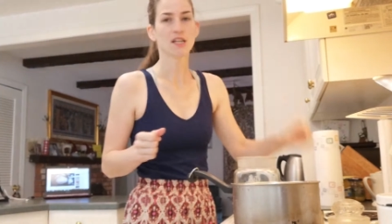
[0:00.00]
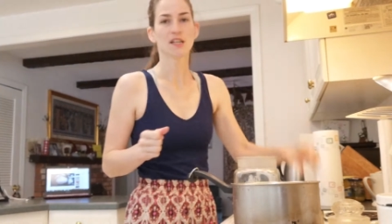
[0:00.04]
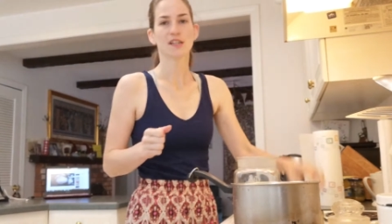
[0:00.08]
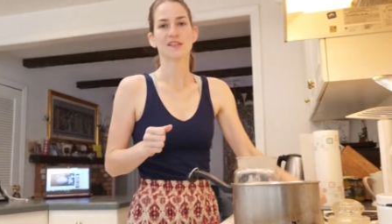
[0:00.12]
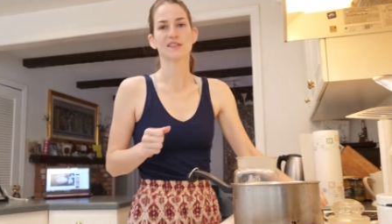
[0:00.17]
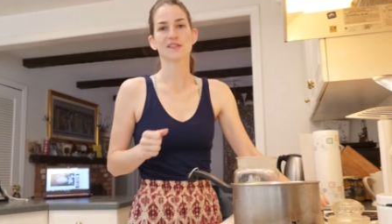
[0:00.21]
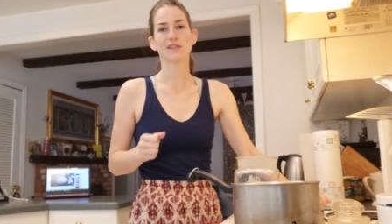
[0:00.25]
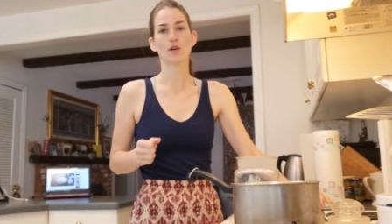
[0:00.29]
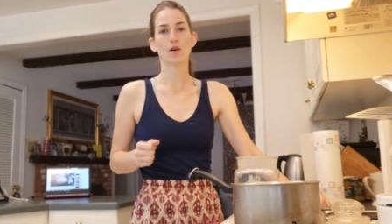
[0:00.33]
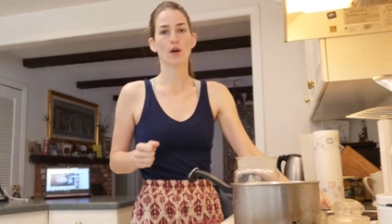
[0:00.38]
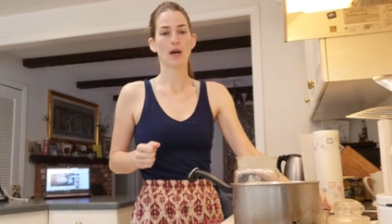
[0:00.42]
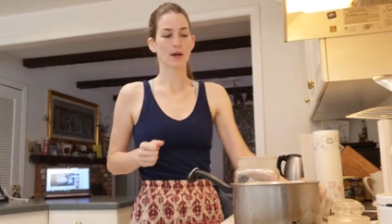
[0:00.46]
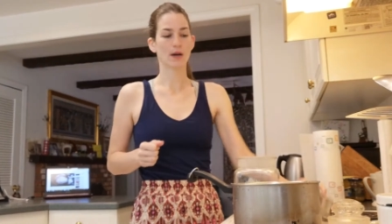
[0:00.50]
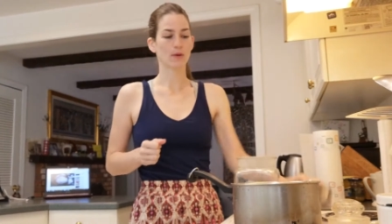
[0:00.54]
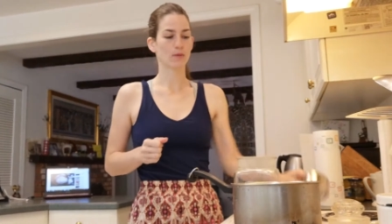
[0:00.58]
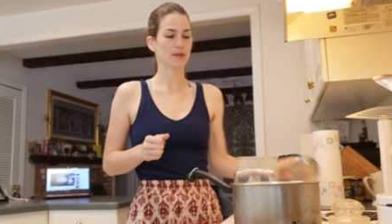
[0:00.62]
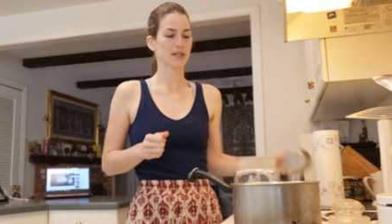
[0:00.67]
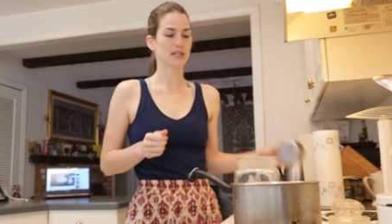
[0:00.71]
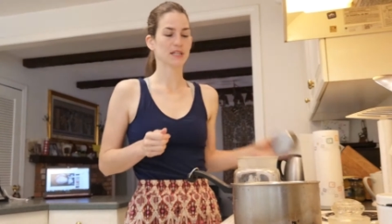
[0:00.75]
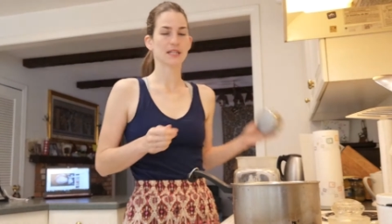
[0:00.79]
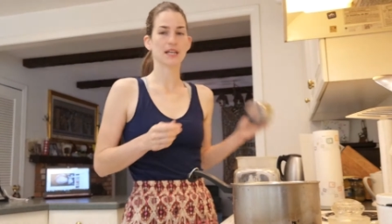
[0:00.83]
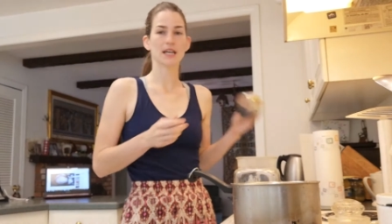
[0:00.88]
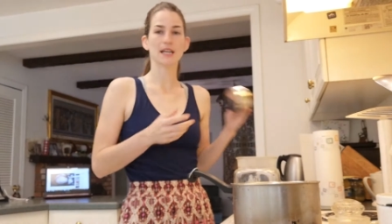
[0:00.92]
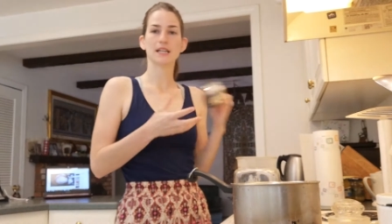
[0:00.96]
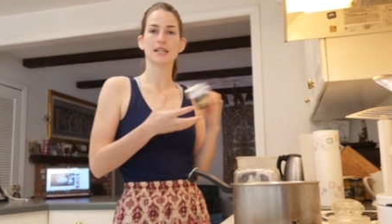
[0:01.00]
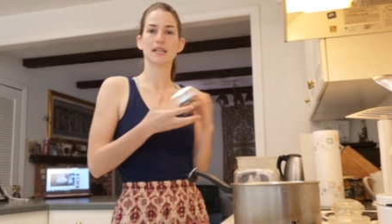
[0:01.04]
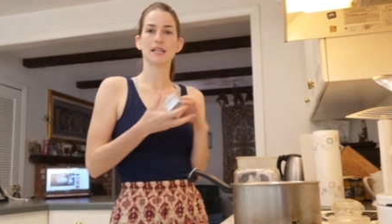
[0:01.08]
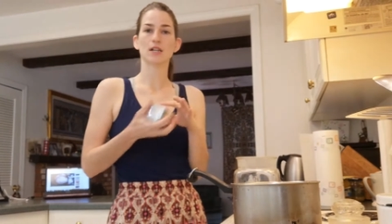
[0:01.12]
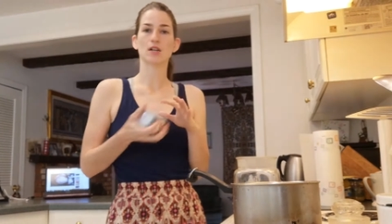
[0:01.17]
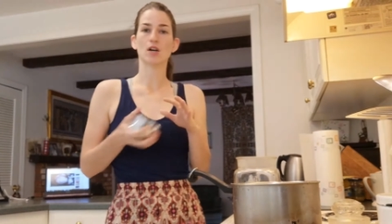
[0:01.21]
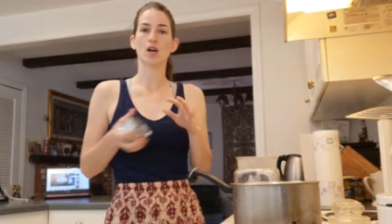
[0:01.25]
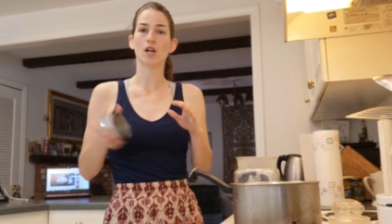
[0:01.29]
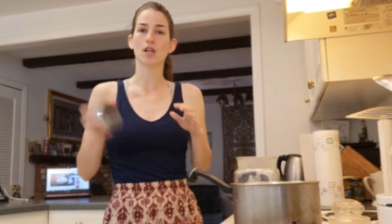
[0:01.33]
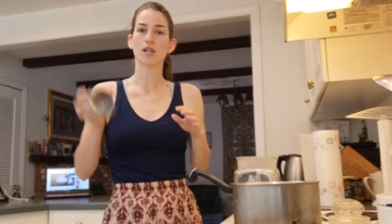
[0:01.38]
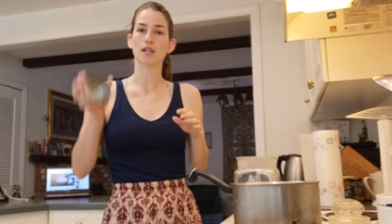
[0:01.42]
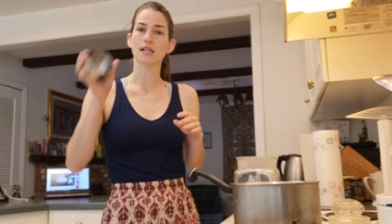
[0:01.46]
So I want to get it
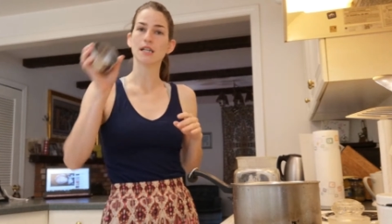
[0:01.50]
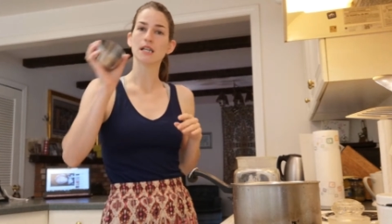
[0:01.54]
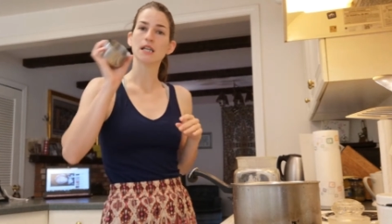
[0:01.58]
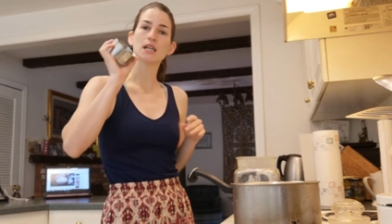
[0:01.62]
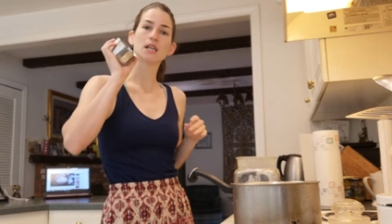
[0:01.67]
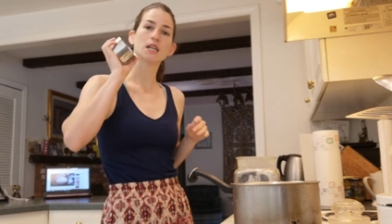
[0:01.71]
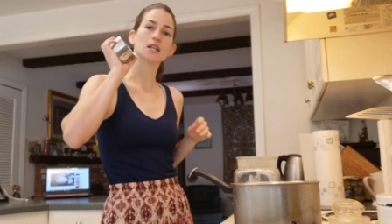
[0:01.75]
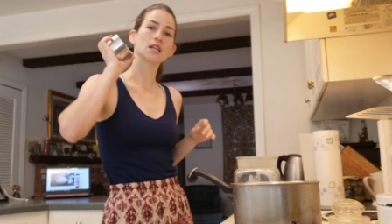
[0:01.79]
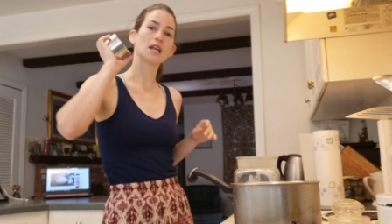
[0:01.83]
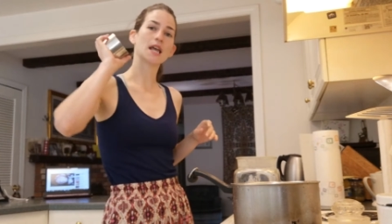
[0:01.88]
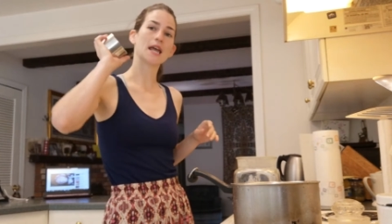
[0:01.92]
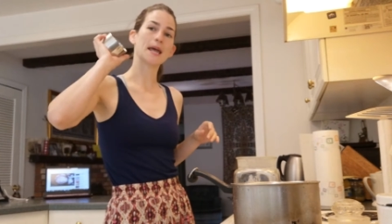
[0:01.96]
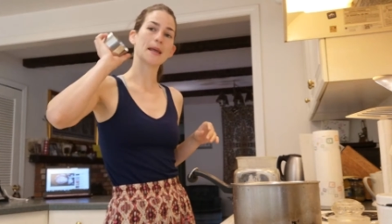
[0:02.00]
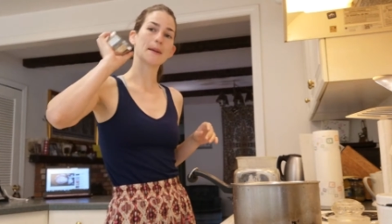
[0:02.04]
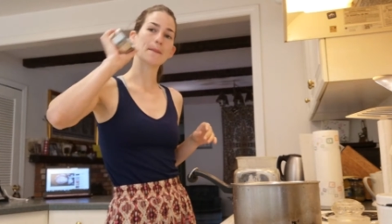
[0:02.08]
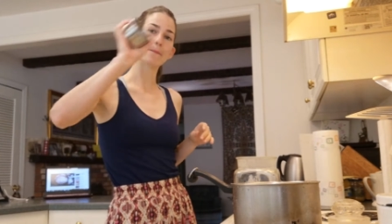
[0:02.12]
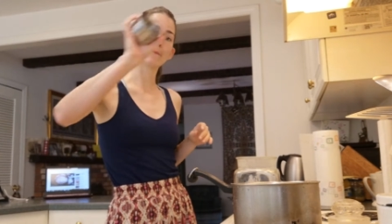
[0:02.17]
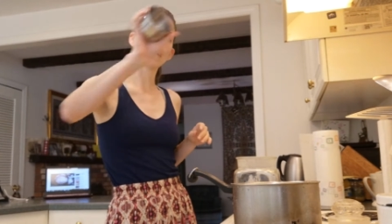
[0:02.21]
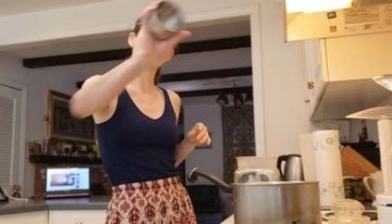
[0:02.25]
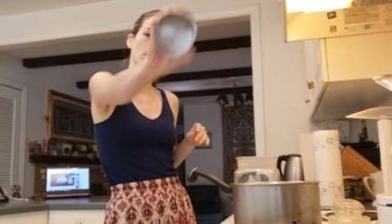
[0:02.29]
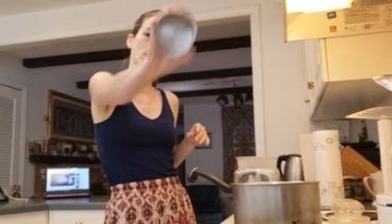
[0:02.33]
all in and